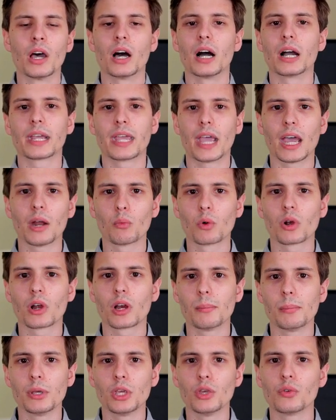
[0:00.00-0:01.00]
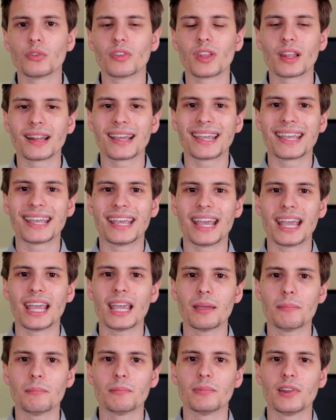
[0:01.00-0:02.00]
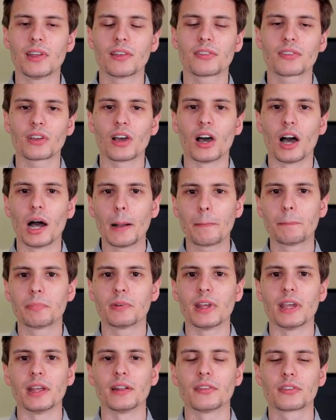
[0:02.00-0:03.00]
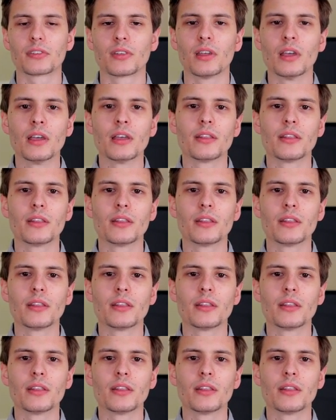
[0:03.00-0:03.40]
Again, we're going to be using the game disc updates.